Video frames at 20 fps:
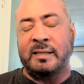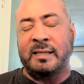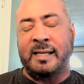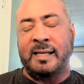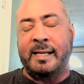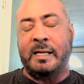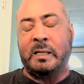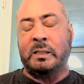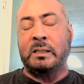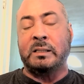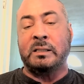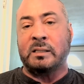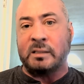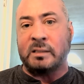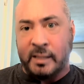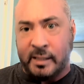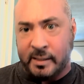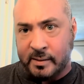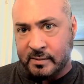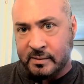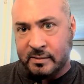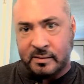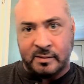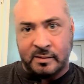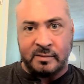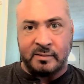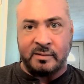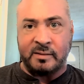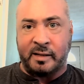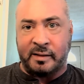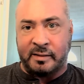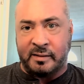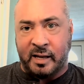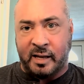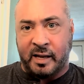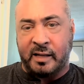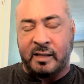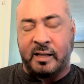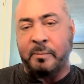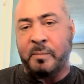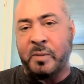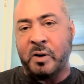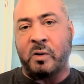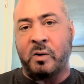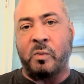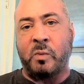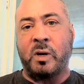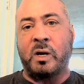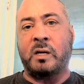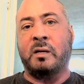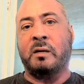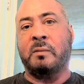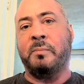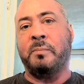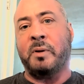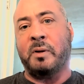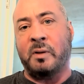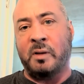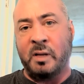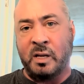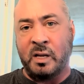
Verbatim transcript: legal, legal like that, like marijuana. But